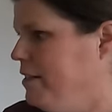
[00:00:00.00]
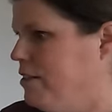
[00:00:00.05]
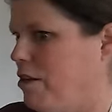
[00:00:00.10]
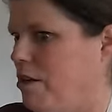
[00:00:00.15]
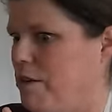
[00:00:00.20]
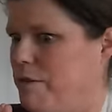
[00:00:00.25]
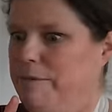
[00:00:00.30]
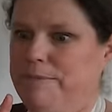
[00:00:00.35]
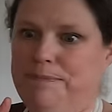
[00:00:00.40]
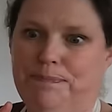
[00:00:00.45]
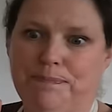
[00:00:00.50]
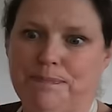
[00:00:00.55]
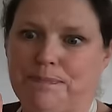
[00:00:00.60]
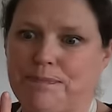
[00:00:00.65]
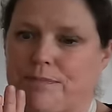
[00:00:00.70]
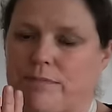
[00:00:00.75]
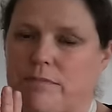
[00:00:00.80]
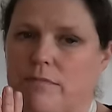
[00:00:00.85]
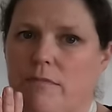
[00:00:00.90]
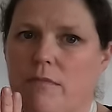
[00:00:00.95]
So
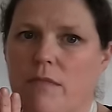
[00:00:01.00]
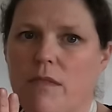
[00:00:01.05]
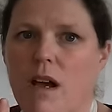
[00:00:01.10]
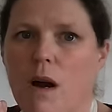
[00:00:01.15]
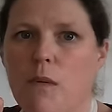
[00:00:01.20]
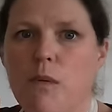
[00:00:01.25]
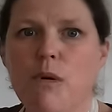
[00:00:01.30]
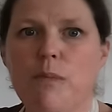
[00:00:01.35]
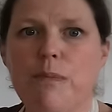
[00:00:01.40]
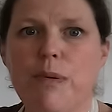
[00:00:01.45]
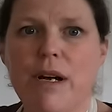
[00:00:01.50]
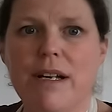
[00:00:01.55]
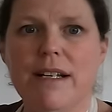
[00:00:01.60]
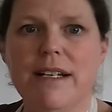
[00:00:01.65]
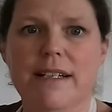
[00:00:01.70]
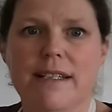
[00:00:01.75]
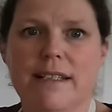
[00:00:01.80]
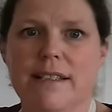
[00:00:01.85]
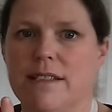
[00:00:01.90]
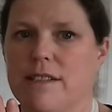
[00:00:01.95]
I will put a
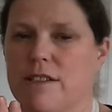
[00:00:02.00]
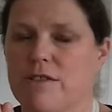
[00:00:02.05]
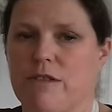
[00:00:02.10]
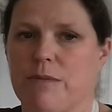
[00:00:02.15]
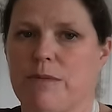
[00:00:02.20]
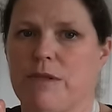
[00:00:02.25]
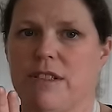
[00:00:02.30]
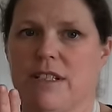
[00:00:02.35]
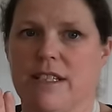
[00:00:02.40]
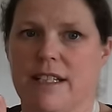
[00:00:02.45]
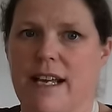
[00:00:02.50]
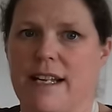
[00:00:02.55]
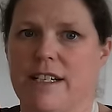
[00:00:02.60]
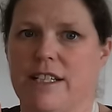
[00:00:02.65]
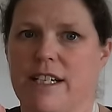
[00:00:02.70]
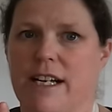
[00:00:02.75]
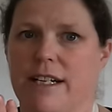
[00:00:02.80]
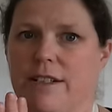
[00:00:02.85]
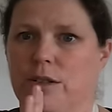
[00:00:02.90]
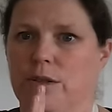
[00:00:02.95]
link in the description to
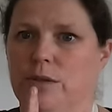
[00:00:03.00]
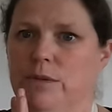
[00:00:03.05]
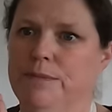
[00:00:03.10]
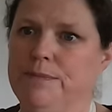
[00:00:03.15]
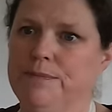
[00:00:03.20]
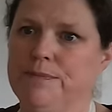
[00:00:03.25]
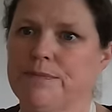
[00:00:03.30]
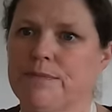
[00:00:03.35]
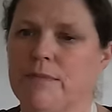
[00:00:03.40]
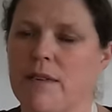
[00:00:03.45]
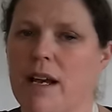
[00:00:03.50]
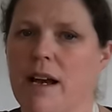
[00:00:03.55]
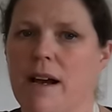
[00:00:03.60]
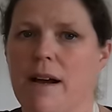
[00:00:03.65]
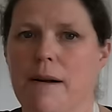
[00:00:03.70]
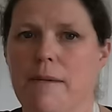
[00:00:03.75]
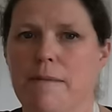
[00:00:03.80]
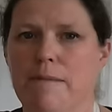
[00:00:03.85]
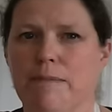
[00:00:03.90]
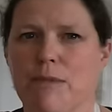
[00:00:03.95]
that channel.
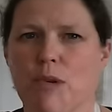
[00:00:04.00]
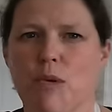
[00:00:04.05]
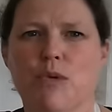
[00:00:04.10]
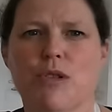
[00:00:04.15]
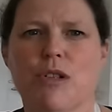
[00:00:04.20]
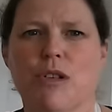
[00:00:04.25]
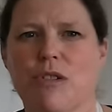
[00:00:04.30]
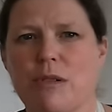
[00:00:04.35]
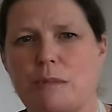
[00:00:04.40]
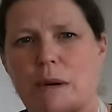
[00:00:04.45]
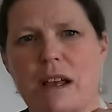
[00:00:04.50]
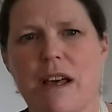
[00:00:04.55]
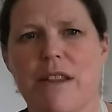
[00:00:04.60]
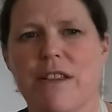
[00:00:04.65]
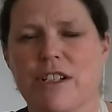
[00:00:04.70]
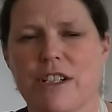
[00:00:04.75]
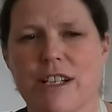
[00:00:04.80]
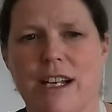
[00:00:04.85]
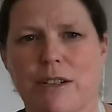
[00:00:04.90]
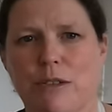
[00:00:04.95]
Also to my
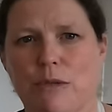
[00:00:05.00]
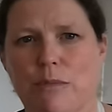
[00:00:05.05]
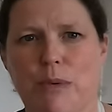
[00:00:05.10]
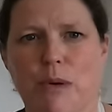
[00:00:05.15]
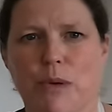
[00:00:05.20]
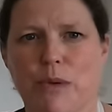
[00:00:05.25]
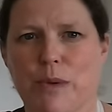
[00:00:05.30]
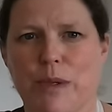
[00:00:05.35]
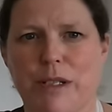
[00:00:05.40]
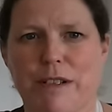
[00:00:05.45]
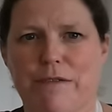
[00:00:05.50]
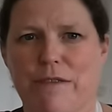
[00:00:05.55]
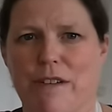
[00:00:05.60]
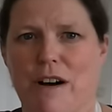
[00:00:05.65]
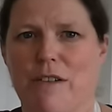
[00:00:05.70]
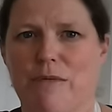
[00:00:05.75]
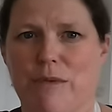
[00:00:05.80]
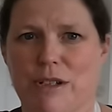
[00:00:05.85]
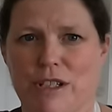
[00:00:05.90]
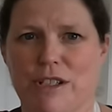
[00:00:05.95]
other channel, Plot
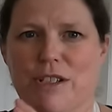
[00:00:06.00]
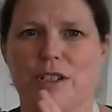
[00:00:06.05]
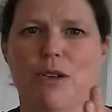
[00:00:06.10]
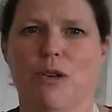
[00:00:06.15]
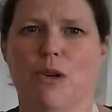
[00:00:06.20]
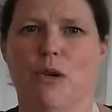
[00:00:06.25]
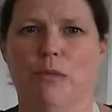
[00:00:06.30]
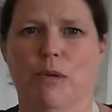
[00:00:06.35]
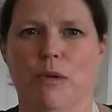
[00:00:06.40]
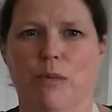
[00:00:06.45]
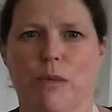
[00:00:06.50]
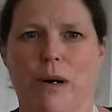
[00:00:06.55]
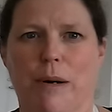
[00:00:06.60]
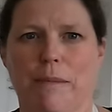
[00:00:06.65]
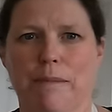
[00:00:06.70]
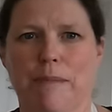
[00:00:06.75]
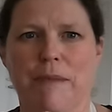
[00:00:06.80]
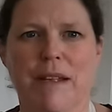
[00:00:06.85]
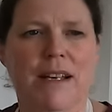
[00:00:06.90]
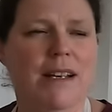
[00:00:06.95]
25, which is the allotment
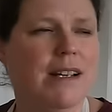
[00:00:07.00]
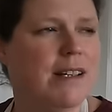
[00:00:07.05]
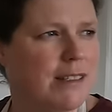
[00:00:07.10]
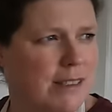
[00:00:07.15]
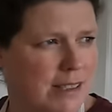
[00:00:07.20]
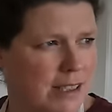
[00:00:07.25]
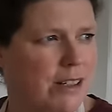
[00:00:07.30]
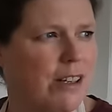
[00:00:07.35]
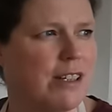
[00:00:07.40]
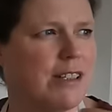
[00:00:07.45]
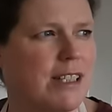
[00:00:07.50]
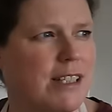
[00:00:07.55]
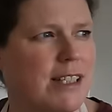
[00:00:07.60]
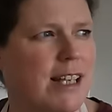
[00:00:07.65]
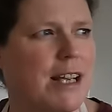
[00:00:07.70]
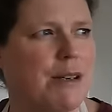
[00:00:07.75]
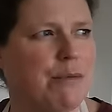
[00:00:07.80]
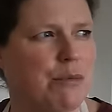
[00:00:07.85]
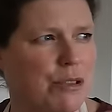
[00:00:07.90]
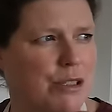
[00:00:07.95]
one. Tonight,
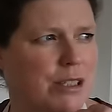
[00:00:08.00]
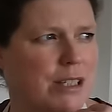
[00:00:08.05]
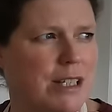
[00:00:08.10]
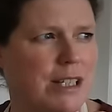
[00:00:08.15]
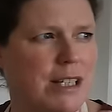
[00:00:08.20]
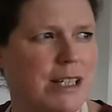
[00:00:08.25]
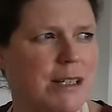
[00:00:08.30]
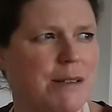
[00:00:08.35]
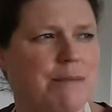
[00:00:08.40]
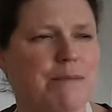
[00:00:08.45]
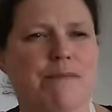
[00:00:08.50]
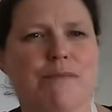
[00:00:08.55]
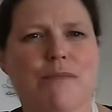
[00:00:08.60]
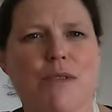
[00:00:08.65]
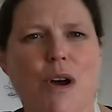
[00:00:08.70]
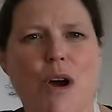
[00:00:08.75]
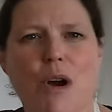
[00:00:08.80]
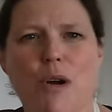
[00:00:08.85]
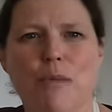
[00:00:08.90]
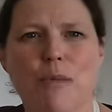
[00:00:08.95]
today was the
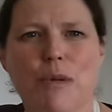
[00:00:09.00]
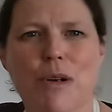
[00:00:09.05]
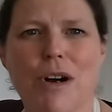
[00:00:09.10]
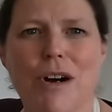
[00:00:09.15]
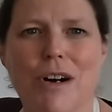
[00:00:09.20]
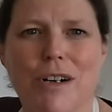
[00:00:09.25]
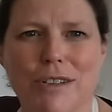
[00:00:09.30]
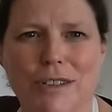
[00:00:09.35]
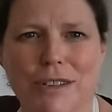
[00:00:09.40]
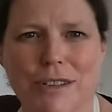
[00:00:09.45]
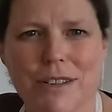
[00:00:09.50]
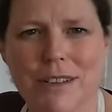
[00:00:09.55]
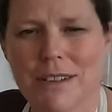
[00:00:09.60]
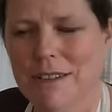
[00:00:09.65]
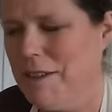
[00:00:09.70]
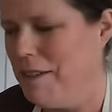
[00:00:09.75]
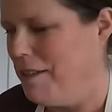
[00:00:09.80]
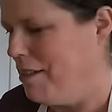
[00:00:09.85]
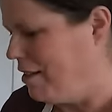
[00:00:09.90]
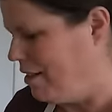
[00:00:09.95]
home garden
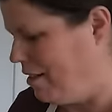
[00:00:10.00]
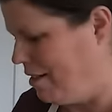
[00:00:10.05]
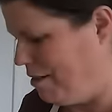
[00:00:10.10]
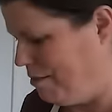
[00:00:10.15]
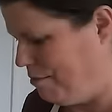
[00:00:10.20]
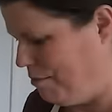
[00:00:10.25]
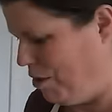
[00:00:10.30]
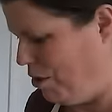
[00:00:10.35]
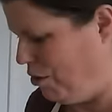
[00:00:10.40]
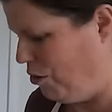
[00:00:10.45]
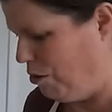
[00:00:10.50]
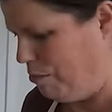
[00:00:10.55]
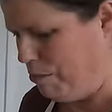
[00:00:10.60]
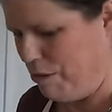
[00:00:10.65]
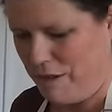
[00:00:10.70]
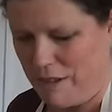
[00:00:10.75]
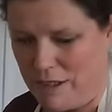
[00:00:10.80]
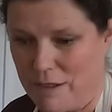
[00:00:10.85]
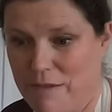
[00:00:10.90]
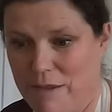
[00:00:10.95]

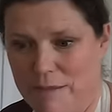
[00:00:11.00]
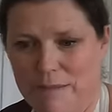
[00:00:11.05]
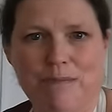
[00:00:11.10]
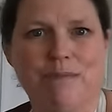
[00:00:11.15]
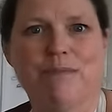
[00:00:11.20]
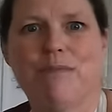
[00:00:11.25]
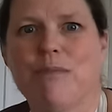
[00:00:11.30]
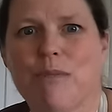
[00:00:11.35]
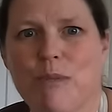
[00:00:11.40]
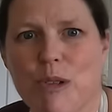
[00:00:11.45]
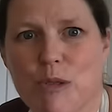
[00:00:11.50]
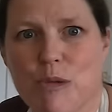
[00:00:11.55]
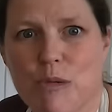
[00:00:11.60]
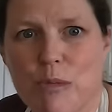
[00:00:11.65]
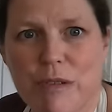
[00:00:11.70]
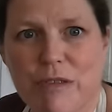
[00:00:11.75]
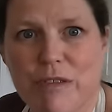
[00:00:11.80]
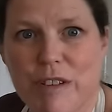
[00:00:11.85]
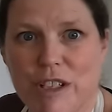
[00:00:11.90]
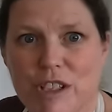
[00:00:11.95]
allotment, which
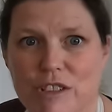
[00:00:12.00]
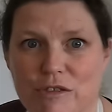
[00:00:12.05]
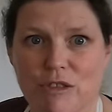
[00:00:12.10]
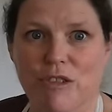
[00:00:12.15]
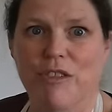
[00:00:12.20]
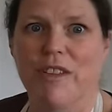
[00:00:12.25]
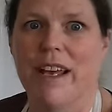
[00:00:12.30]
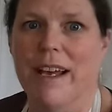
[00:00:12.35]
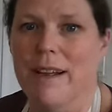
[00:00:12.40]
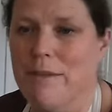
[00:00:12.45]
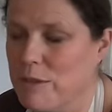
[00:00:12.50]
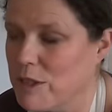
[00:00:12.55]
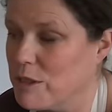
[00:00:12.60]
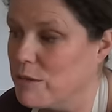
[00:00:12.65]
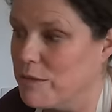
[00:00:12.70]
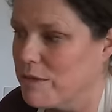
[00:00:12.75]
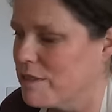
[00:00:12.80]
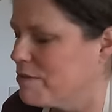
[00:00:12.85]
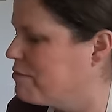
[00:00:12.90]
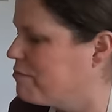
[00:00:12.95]
will be featured on that,
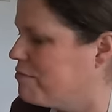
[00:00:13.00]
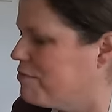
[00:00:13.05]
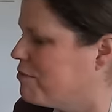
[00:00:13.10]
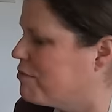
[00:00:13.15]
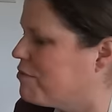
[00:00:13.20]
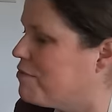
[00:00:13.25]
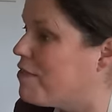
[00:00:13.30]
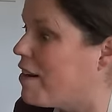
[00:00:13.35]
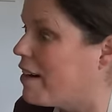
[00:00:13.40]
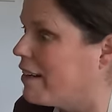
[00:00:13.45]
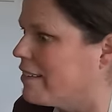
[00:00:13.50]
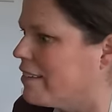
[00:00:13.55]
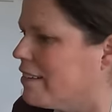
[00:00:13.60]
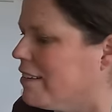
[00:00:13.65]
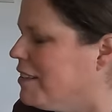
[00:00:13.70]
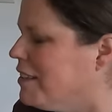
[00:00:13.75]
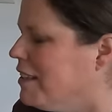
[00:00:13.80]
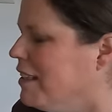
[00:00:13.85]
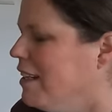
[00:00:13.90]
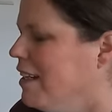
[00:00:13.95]
which was
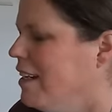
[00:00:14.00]
fun.